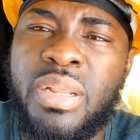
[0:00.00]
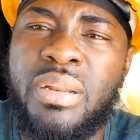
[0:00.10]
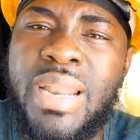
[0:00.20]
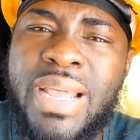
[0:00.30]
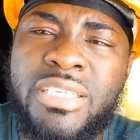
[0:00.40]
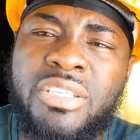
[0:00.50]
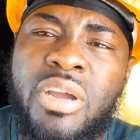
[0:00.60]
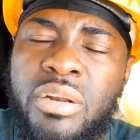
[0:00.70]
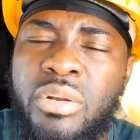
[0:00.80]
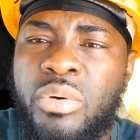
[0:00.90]
the
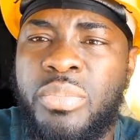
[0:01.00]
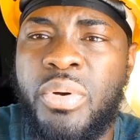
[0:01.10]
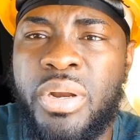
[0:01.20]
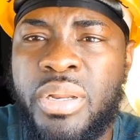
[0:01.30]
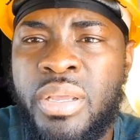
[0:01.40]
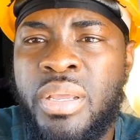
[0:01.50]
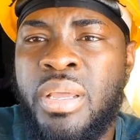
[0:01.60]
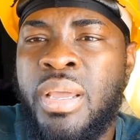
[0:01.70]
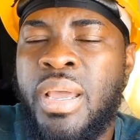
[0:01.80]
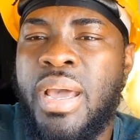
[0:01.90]
landstar load board
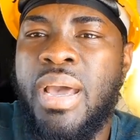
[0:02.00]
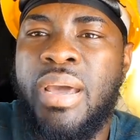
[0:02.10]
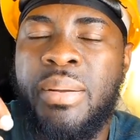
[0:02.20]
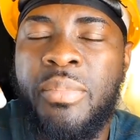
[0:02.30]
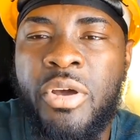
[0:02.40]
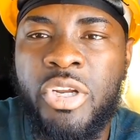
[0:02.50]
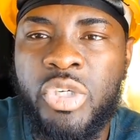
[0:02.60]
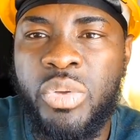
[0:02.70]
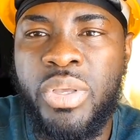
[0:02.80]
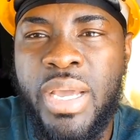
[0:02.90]
and i'm gonna
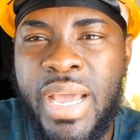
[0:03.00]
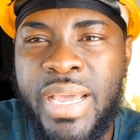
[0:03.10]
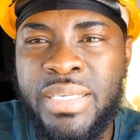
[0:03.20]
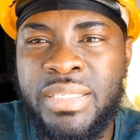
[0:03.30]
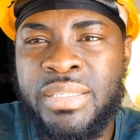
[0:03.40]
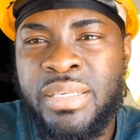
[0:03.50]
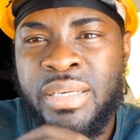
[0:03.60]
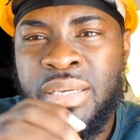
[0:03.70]
show you guys